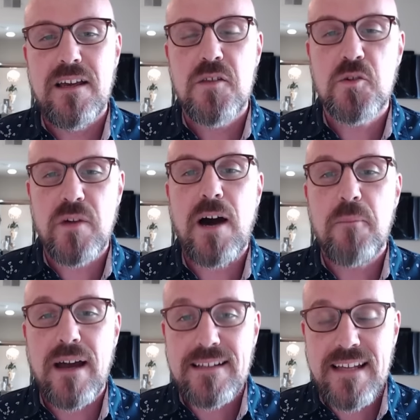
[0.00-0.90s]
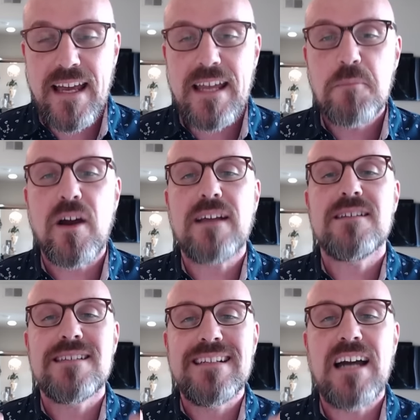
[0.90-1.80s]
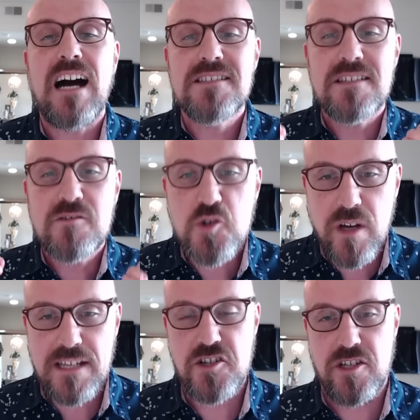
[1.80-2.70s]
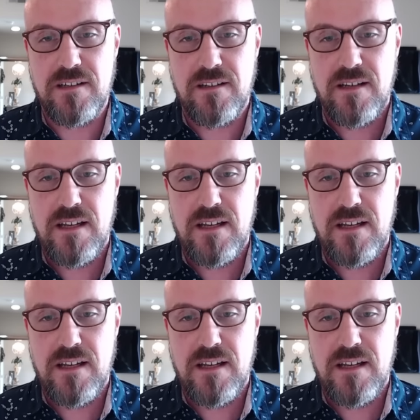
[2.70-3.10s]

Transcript: throughout my day practicing concentration.